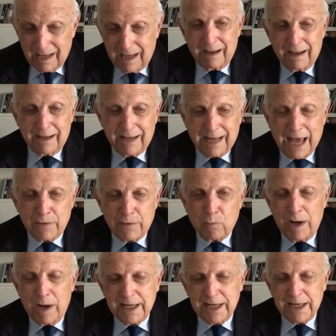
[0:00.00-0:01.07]

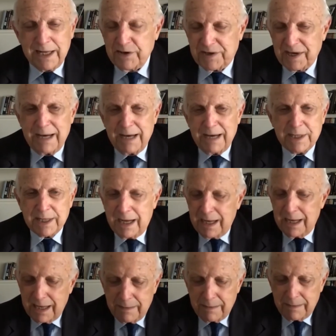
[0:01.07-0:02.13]
at one and the same
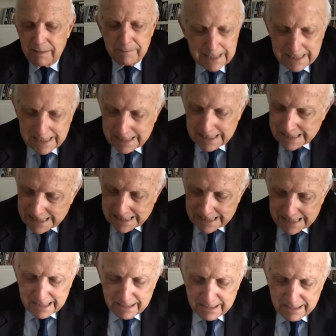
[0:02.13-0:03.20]
time,
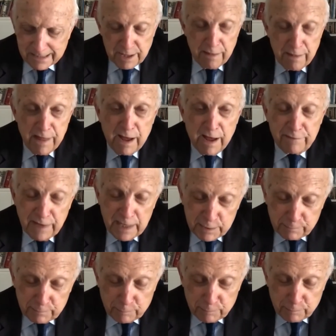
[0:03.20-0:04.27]
the
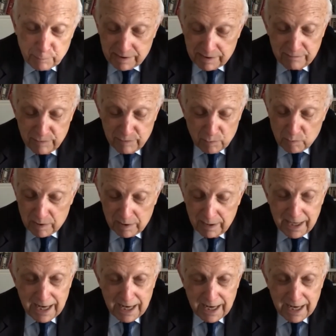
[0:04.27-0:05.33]
Facebooks of the
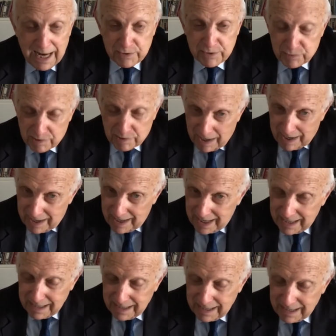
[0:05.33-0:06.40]
world have to
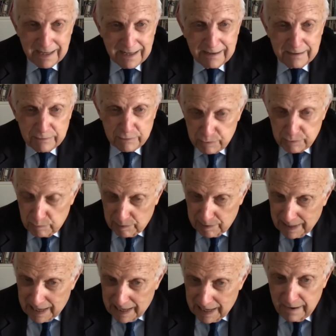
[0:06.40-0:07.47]
try
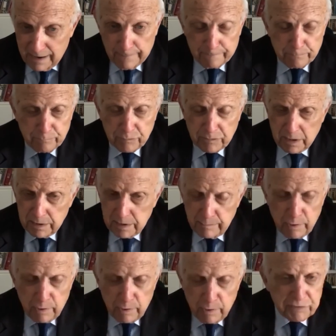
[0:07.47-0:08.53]
to allow
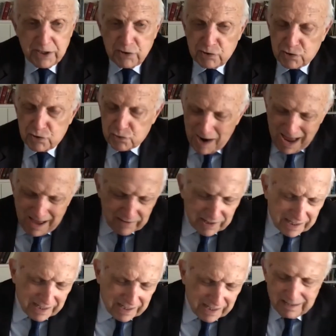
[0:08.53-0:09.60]
the most
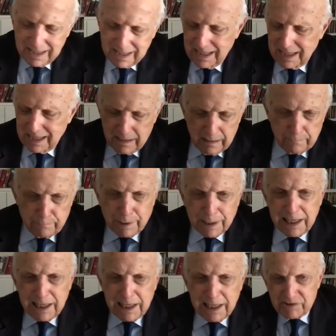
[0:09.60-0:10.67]
extravagant
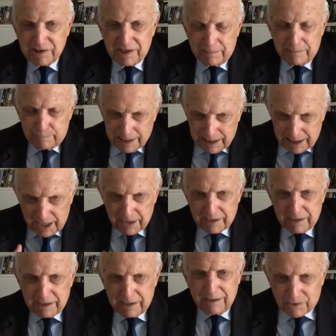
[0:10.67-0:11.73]

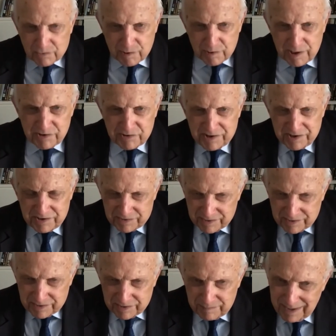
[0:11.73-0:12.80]
political
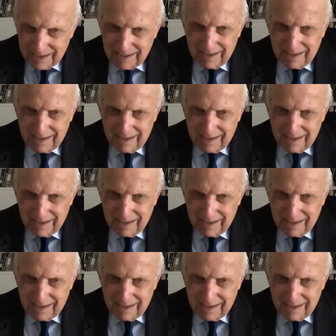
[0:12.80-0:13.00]
criticism